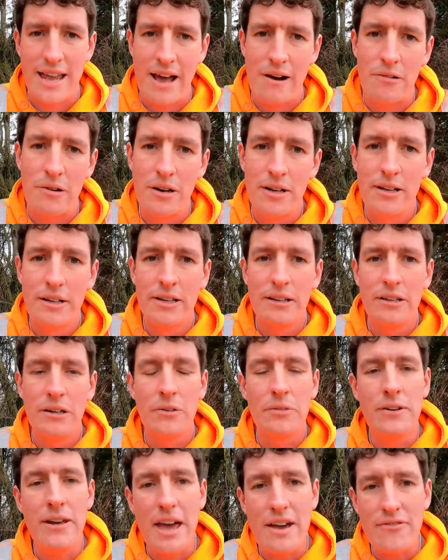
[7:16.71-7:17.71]
Now,
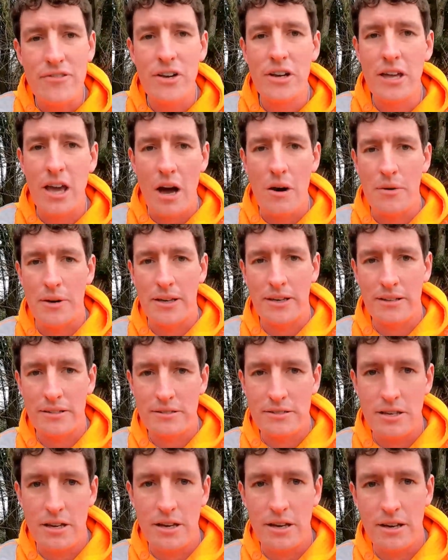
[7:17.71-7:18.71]
you're never
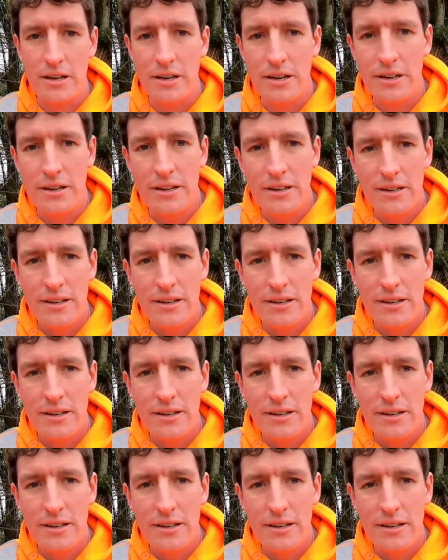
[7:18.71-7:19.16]
going to